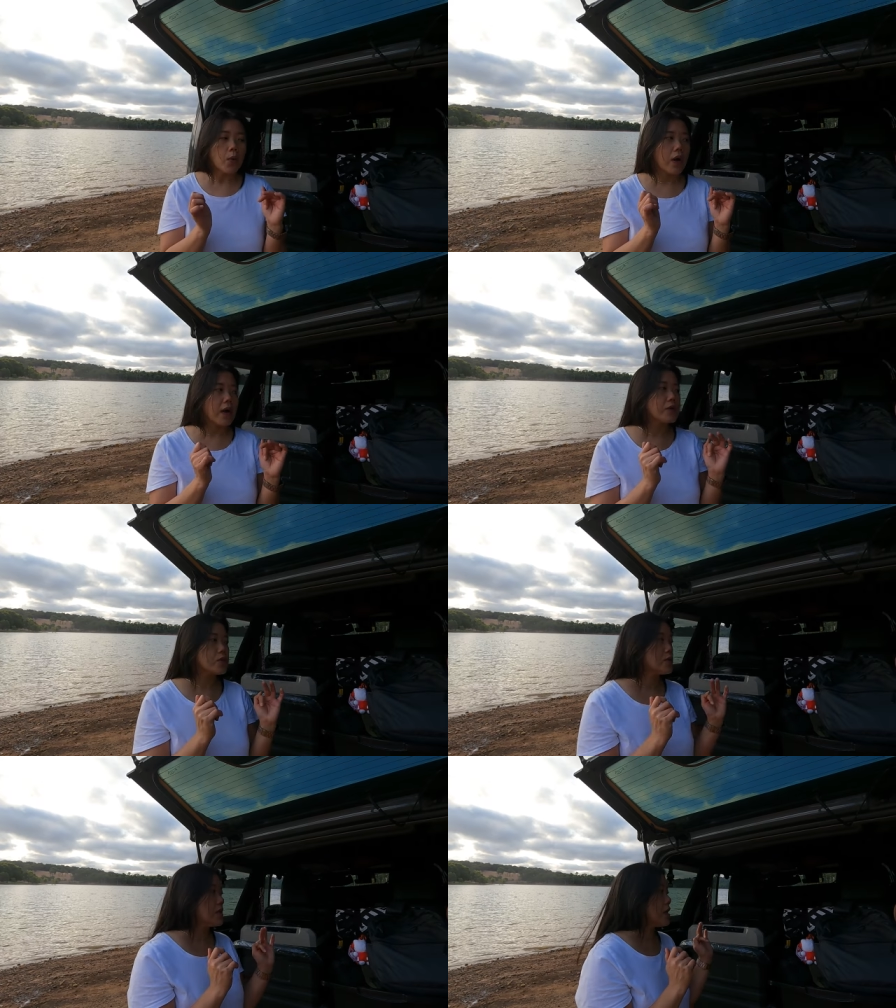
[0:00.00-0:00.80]

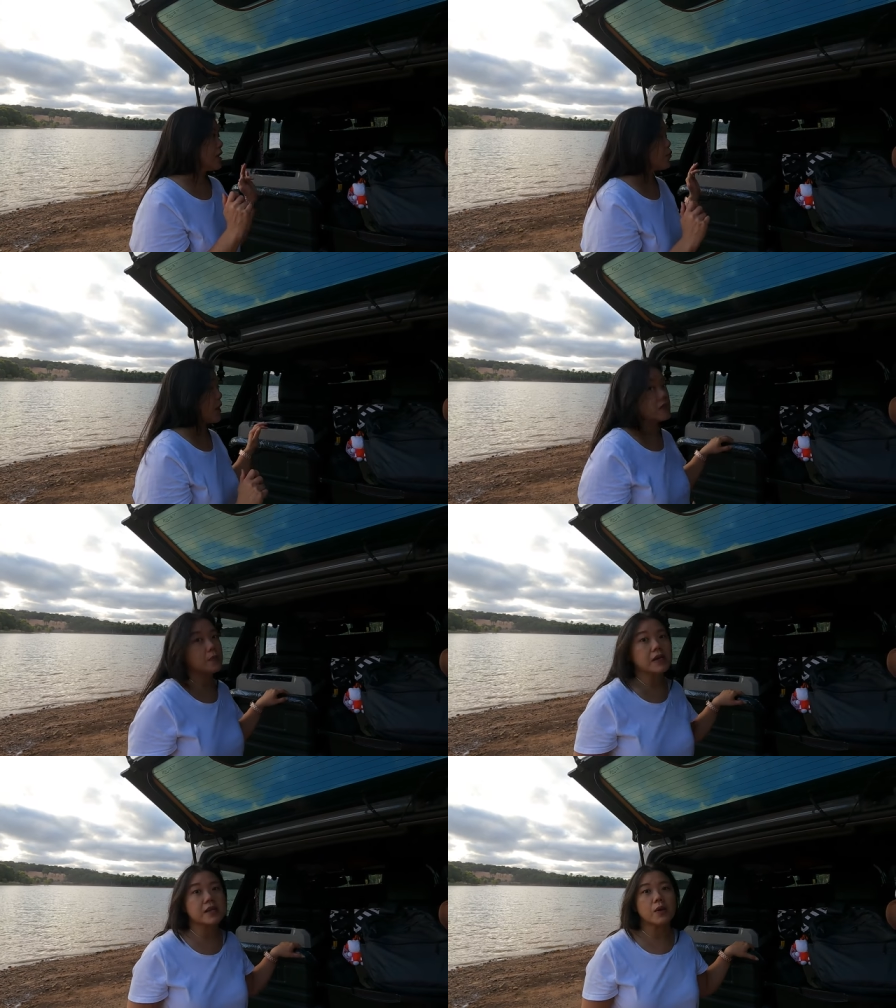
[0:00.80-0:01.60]
Whereas the brass
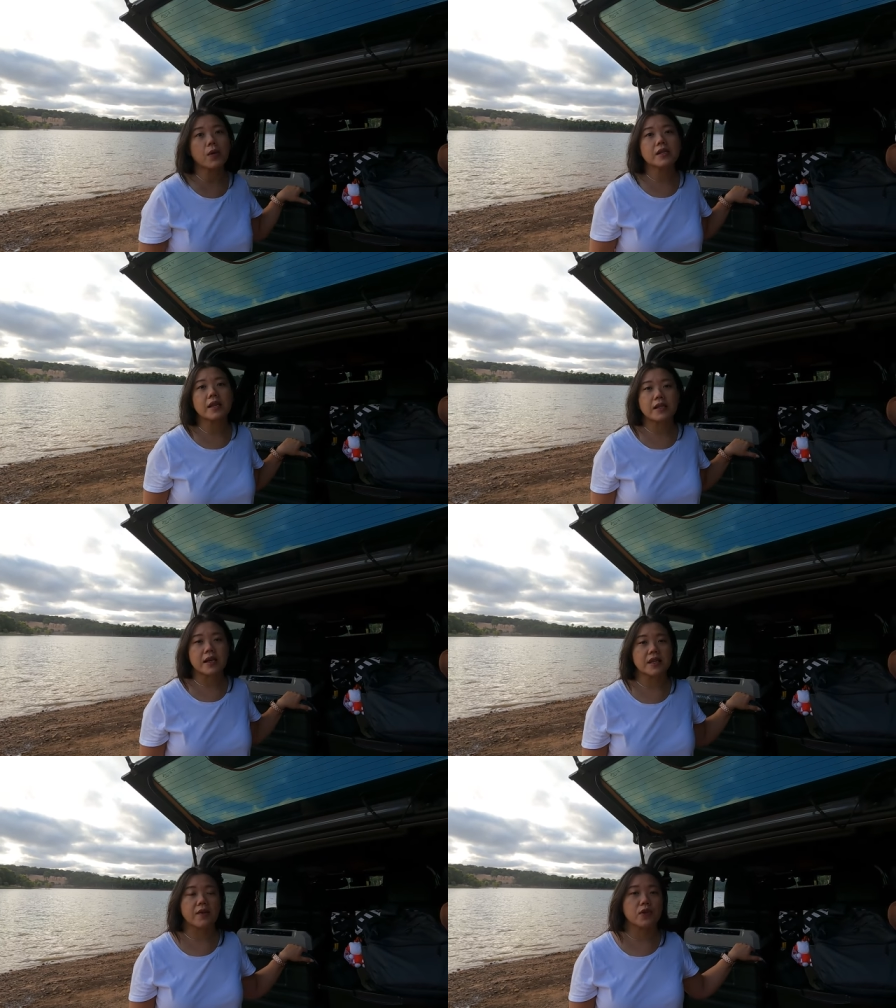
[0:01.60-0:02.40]
monkey one
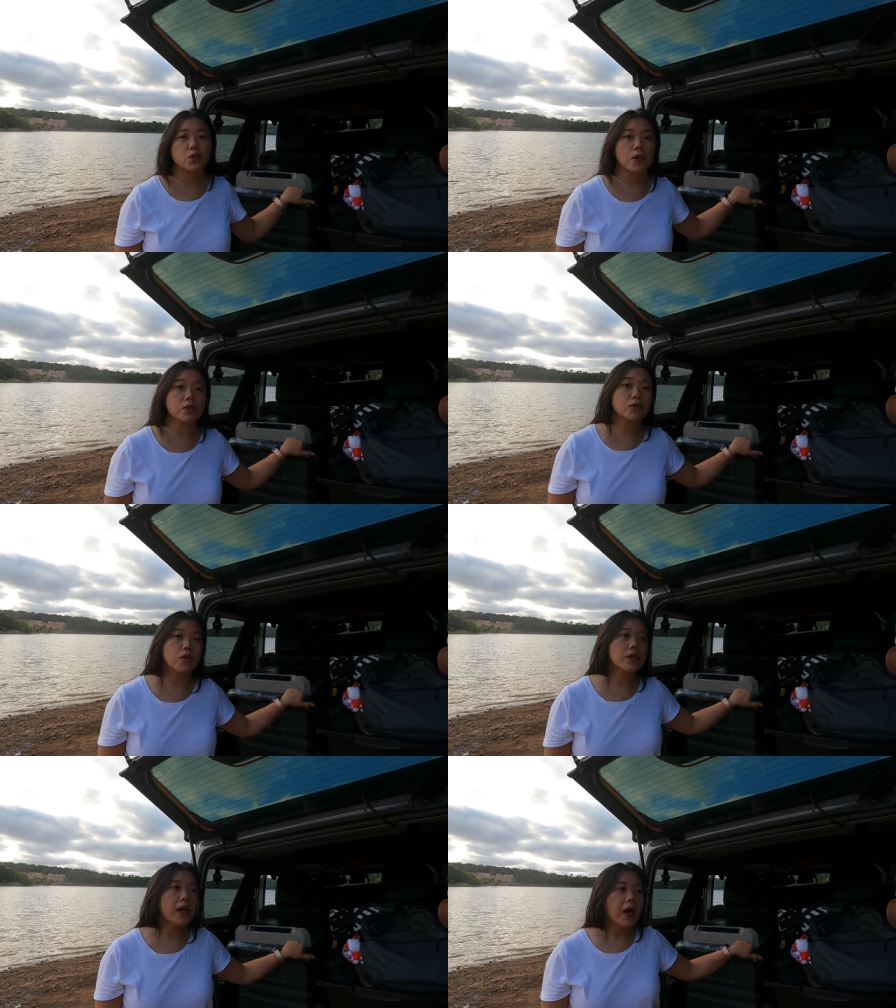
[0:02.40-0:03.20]
does have a dual
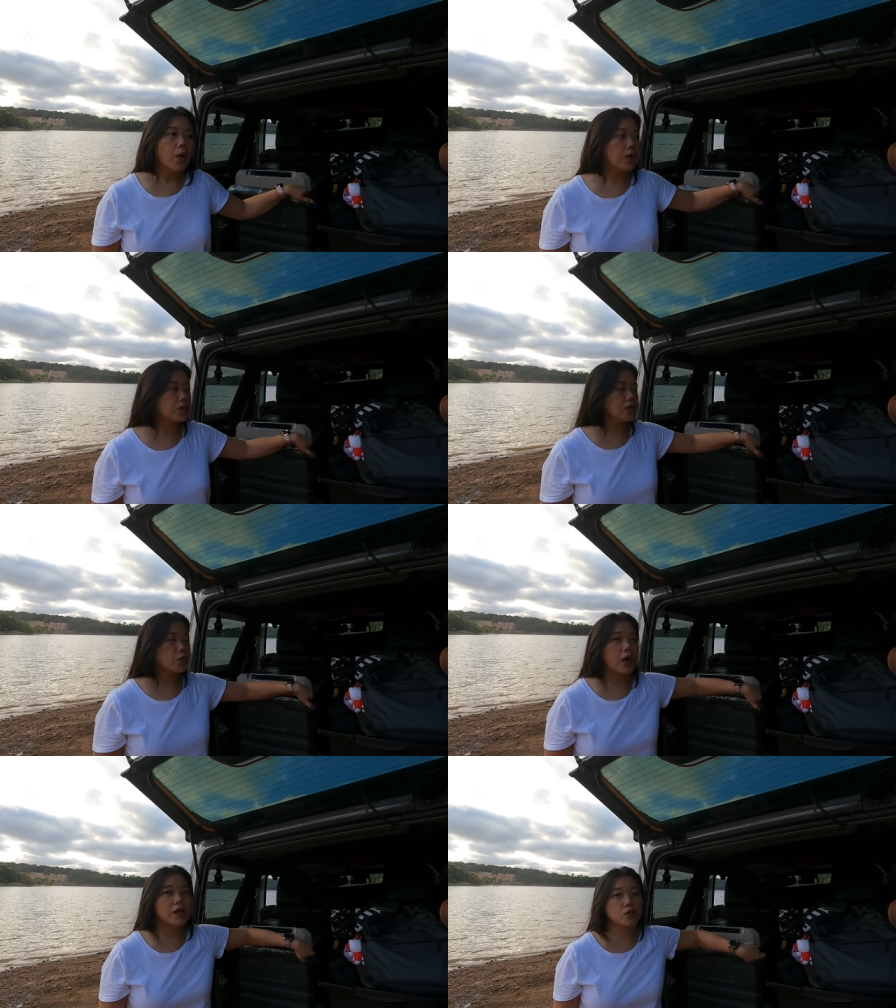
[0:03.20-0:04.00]
zone, which
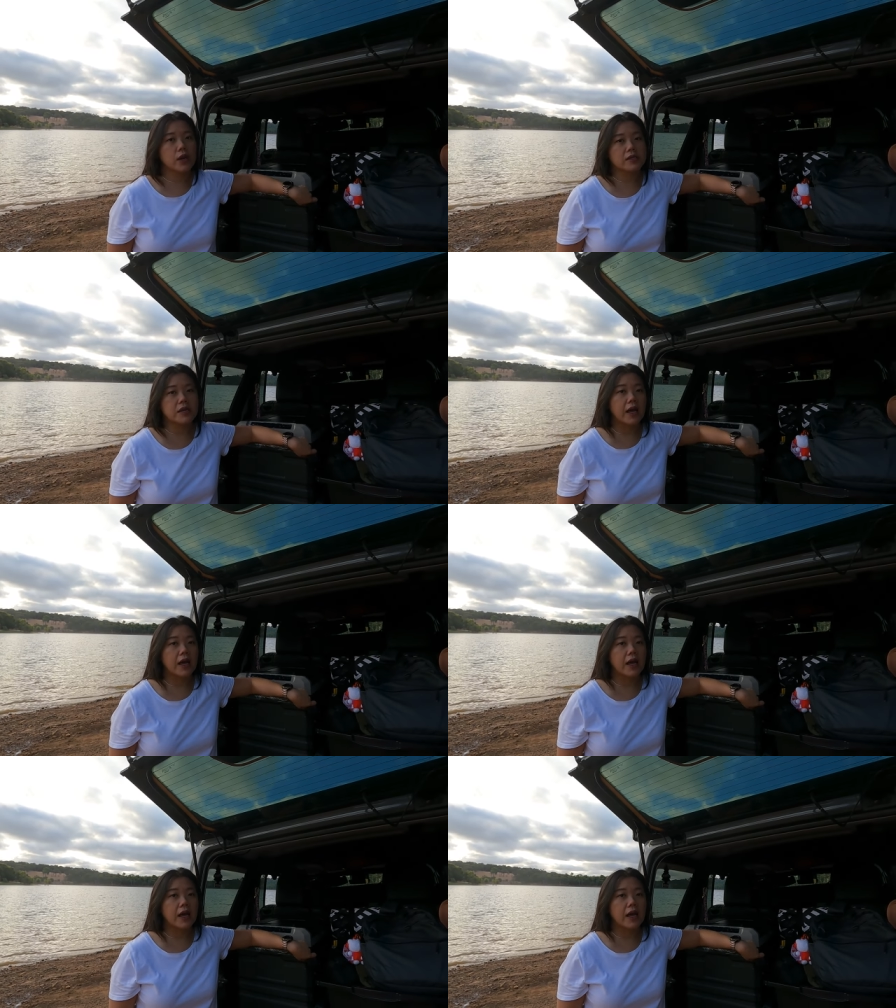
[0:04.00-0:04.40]
is what attracts